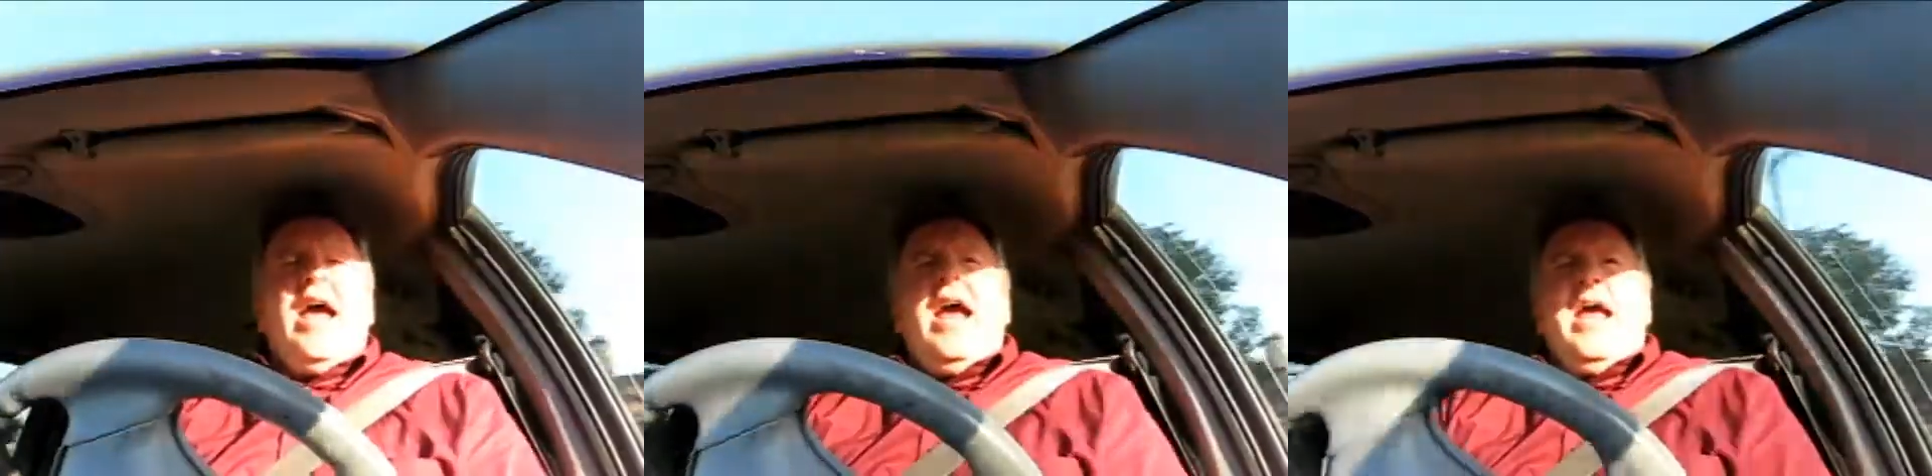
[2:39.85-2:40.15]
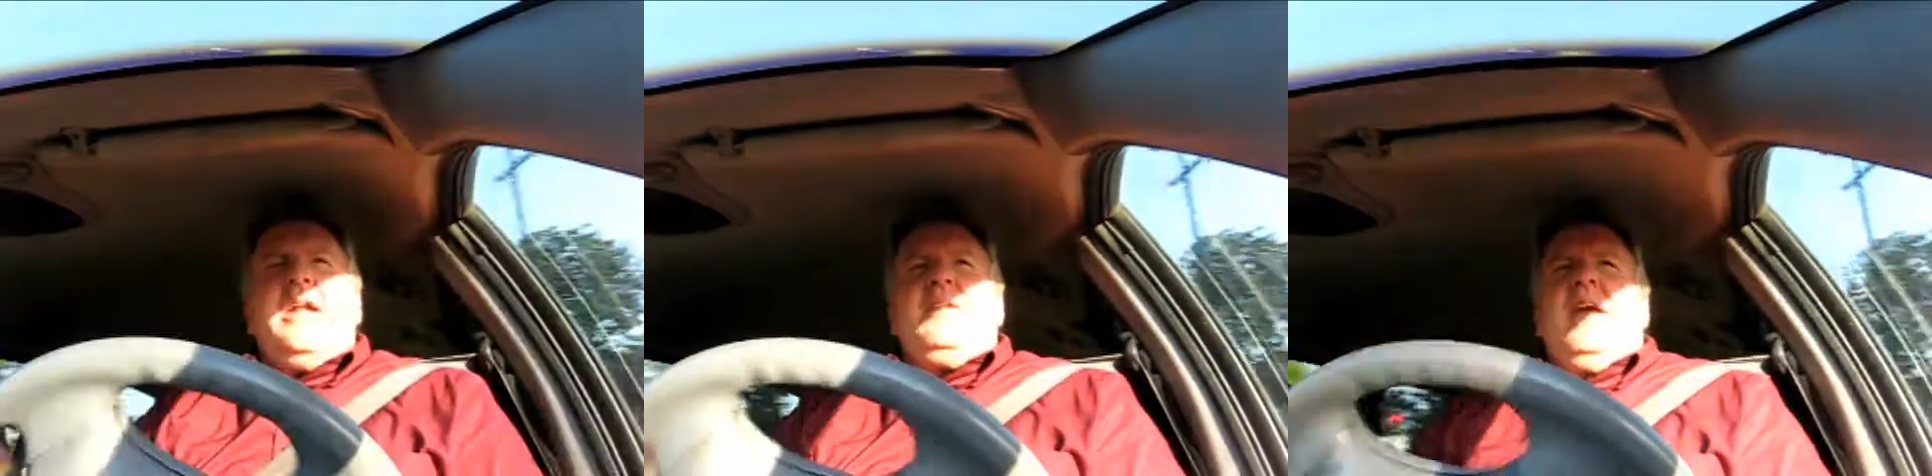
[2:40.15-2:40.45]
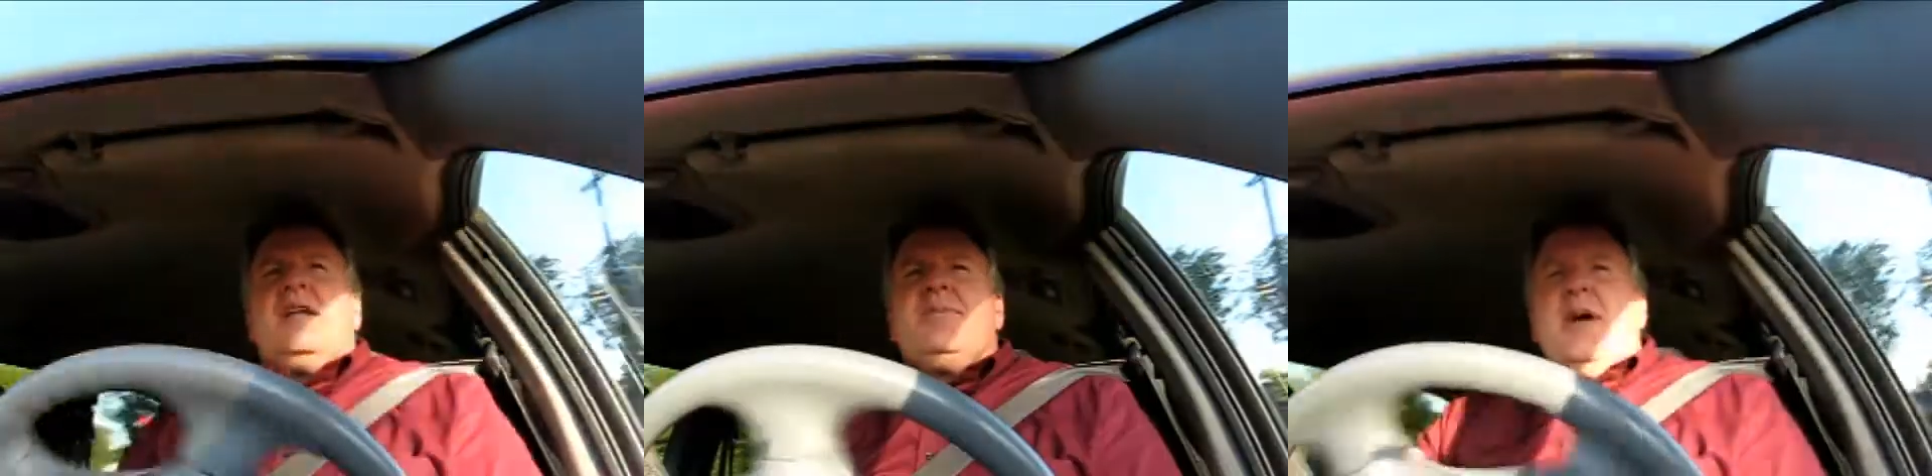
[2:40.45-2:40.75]
And
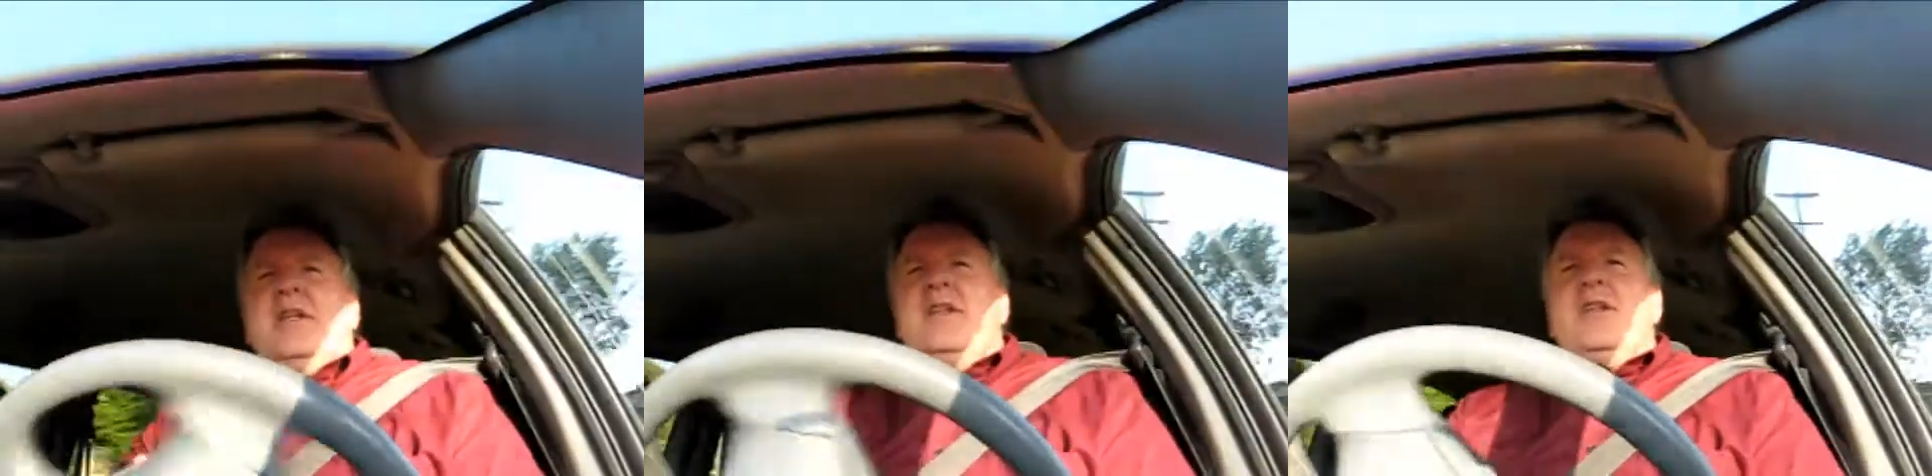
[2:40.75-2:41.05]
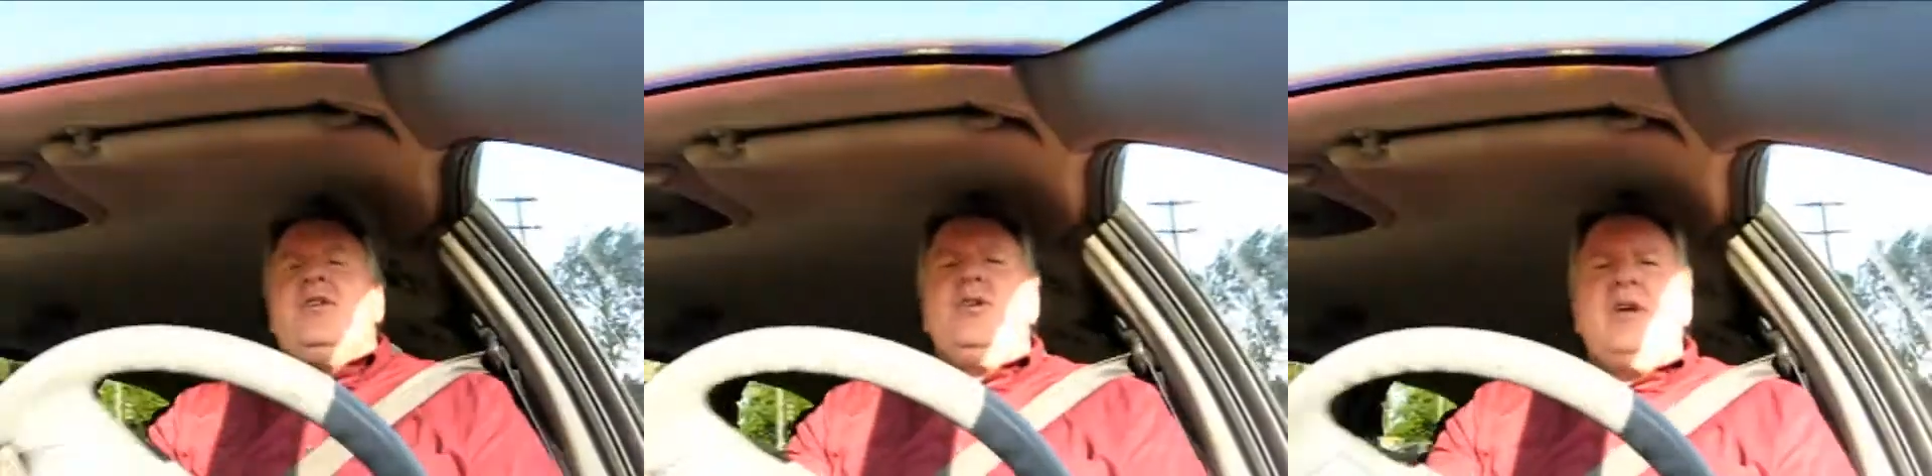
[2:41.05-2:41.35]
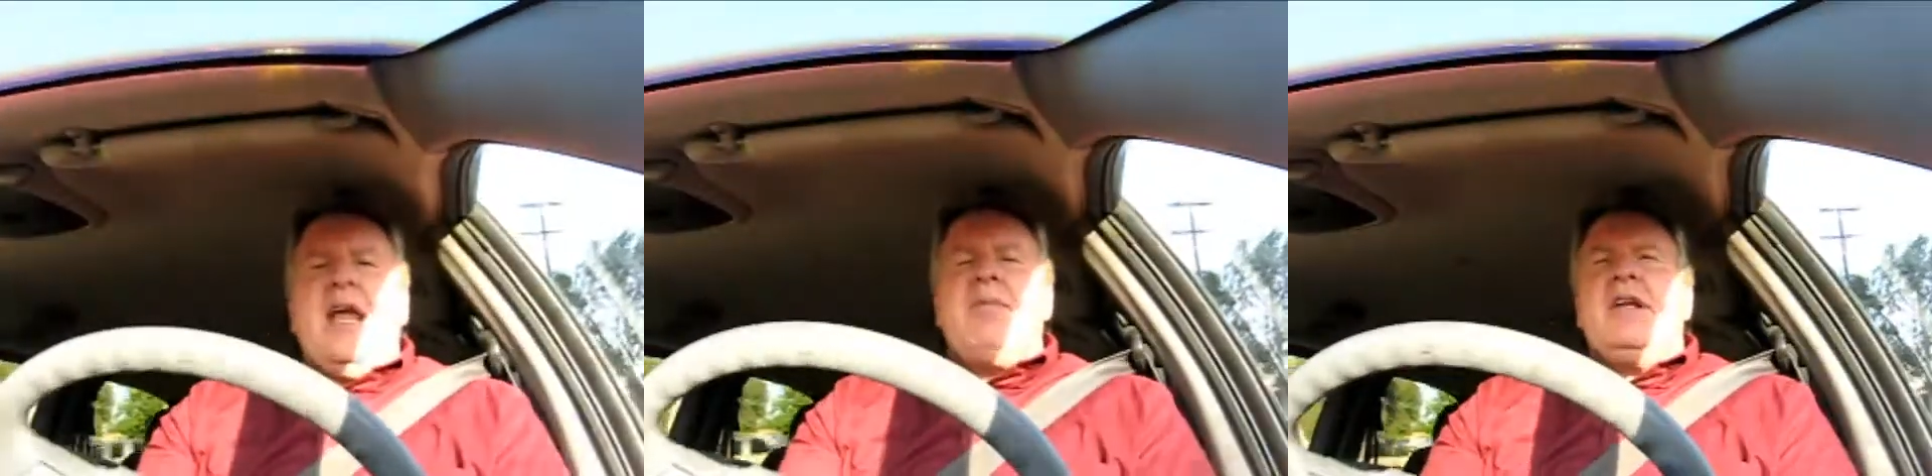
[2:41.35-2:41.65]
not surprisingly, the two
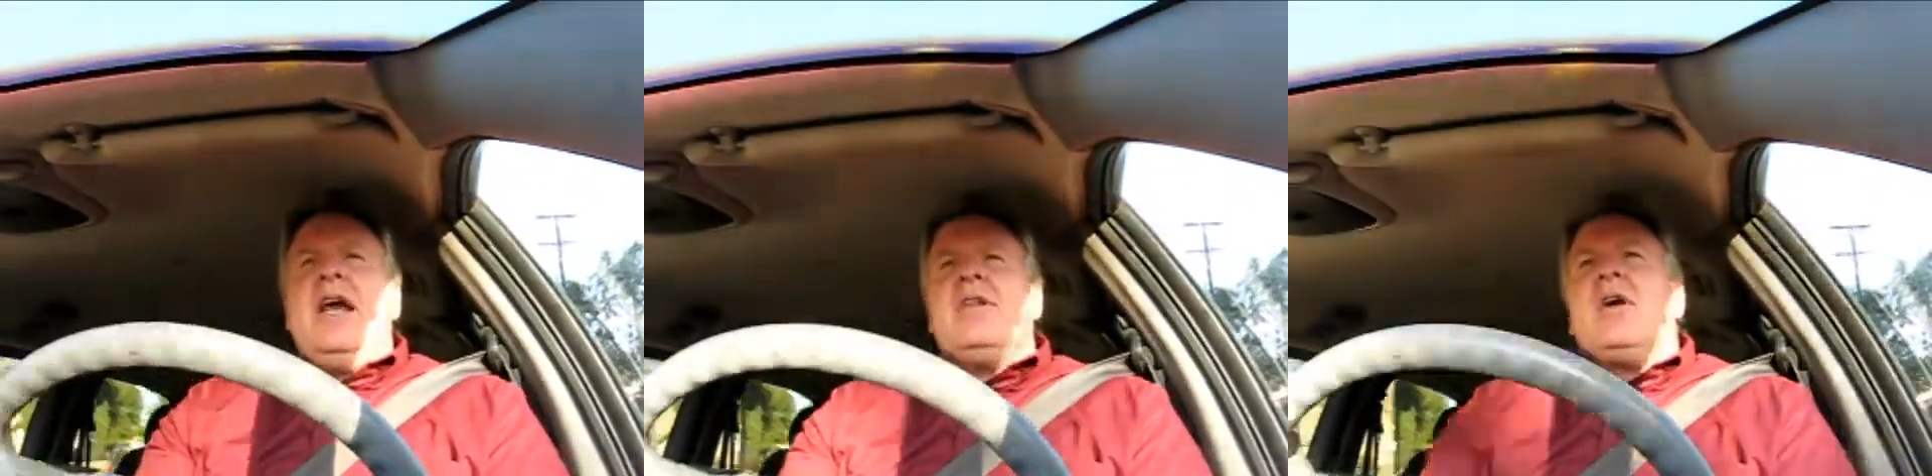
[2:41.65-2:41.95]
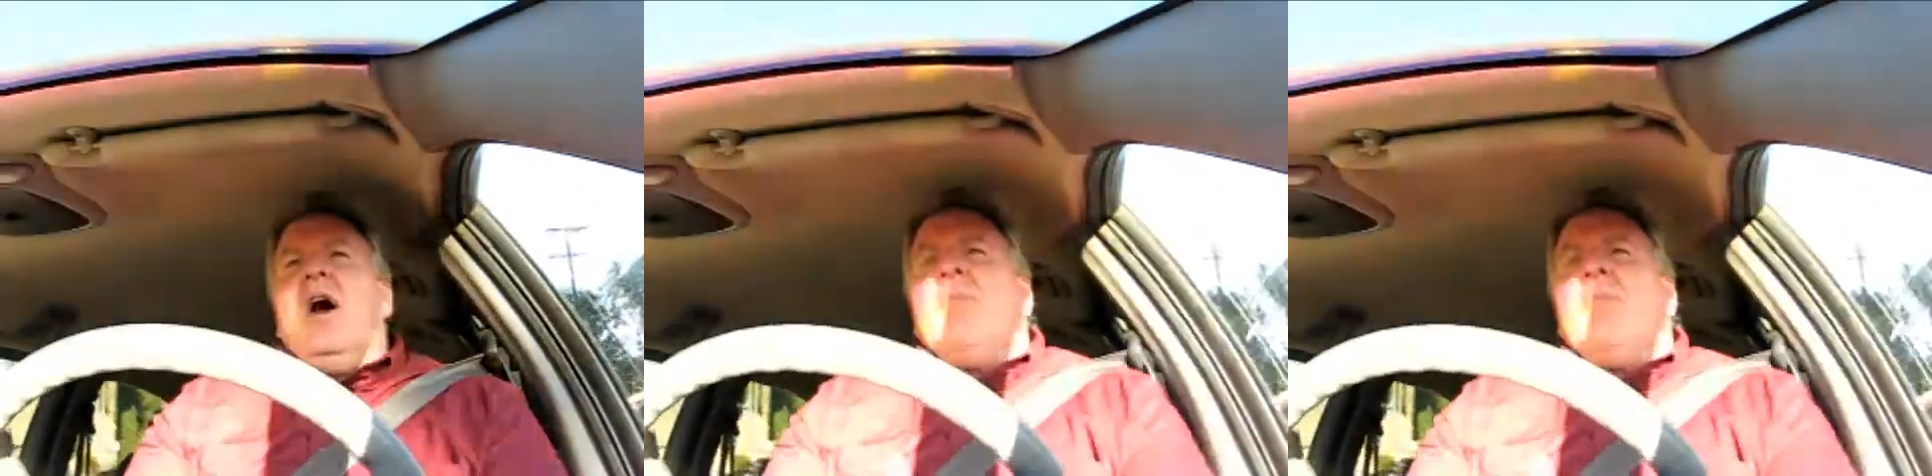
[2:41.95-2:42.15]
came together.